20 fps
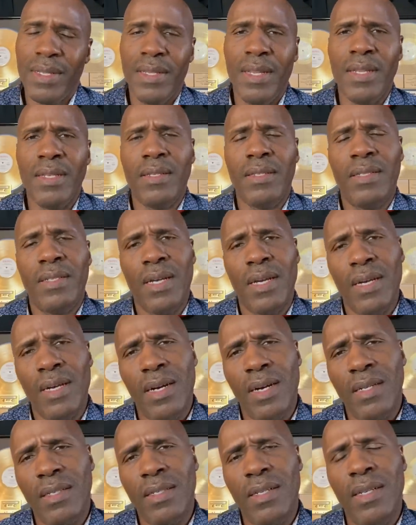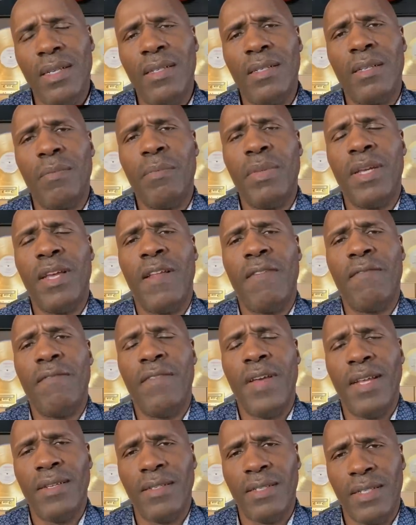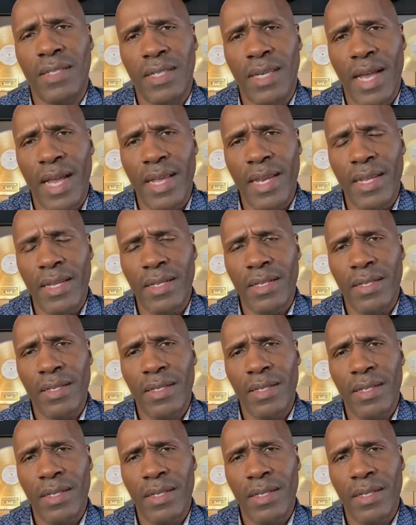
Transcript: This judge needs to be investigated,